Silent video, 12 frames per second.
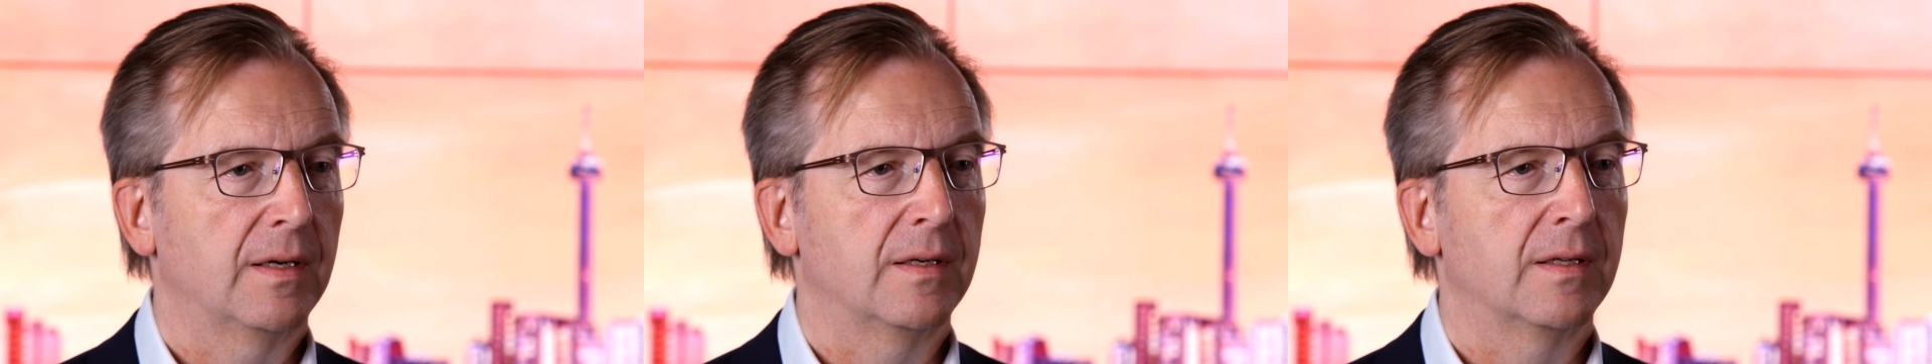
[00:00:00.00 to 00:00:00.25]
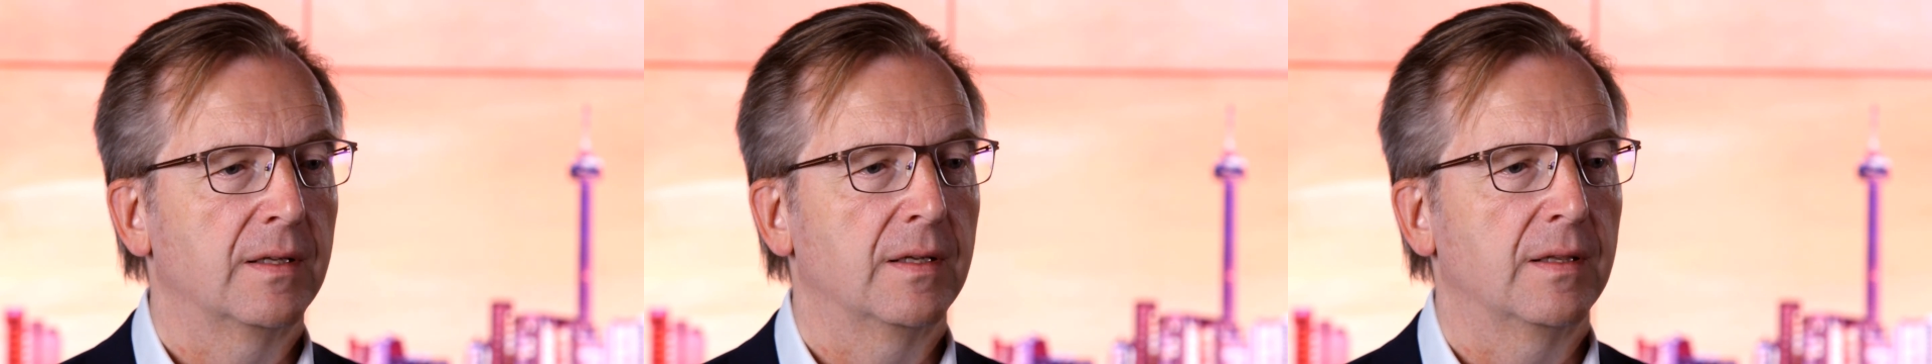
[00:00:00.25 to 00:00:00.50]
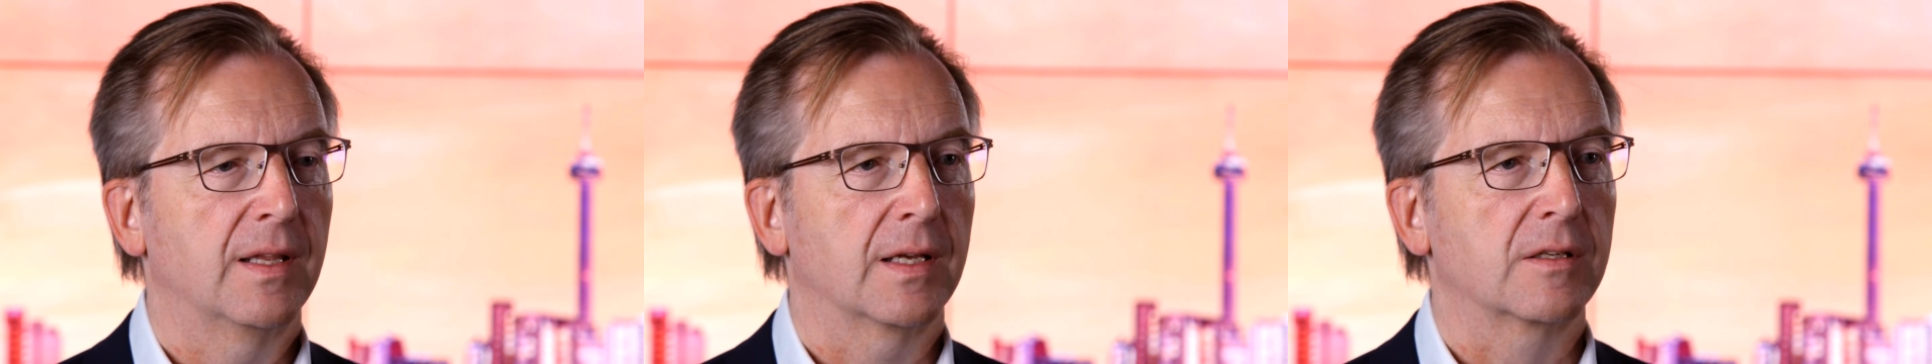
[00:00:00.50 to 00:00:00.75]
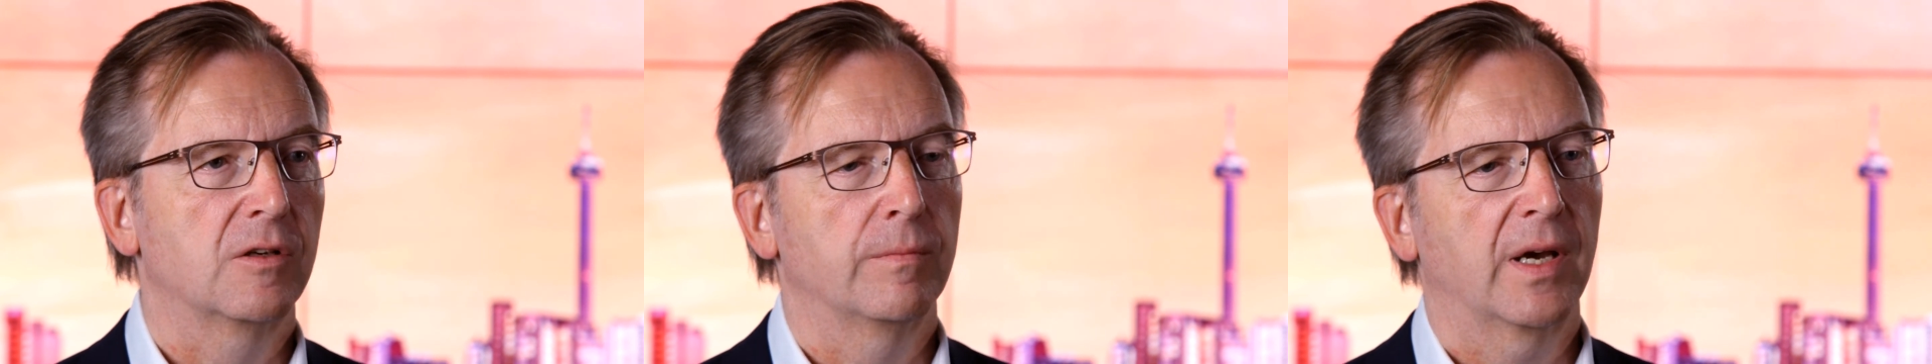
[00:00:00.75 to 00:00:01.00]
And I think
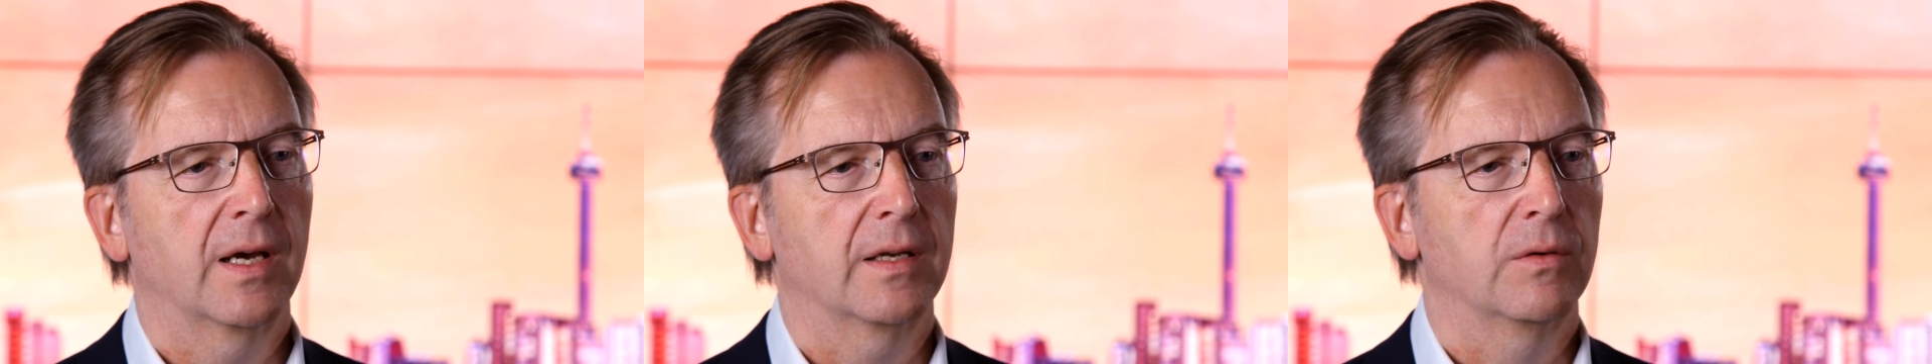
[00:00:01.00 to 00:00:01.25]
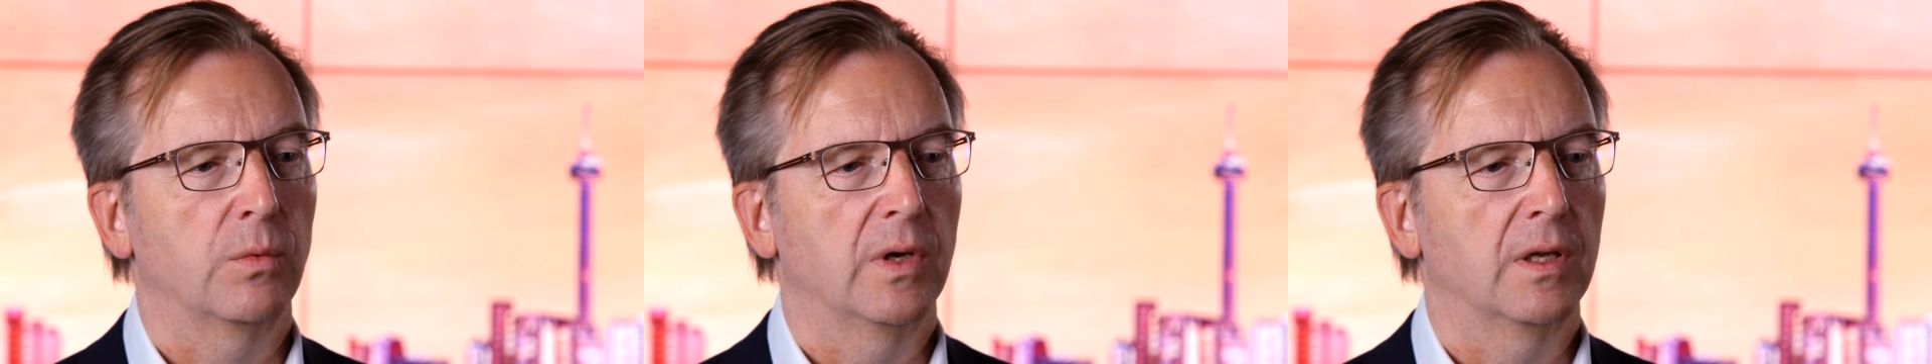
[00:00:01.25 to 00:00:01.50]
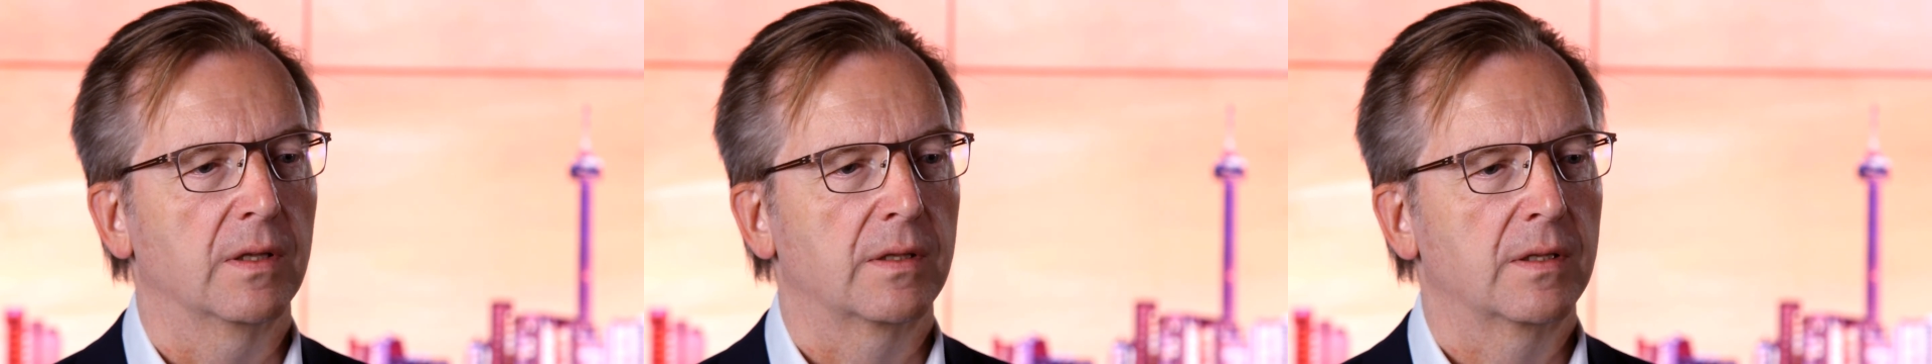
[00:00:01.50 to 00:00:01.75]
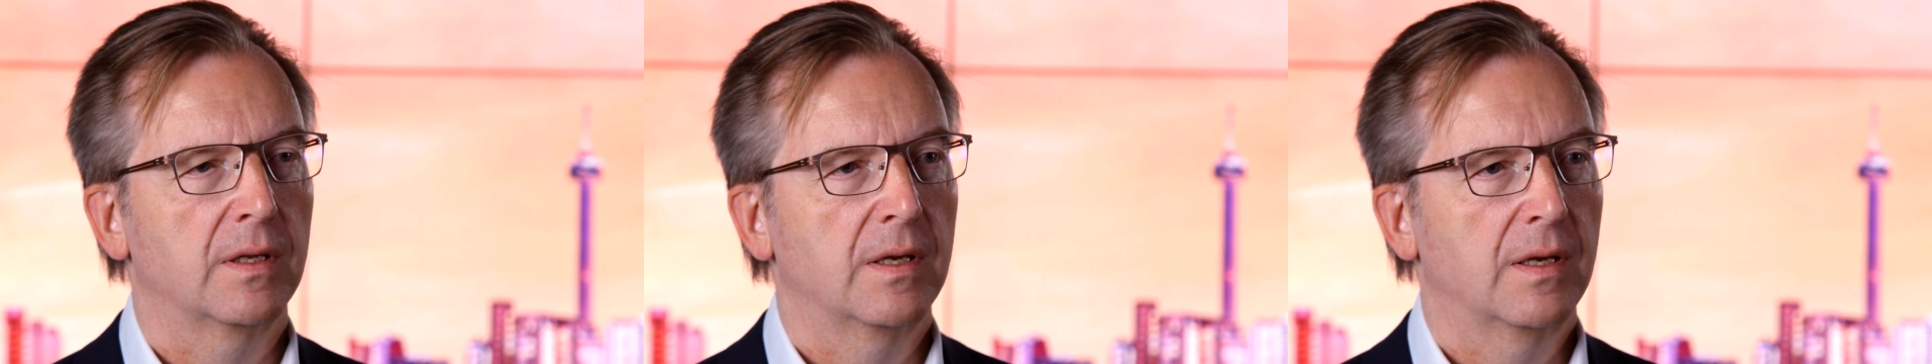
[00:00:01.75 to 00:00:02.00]
that combined with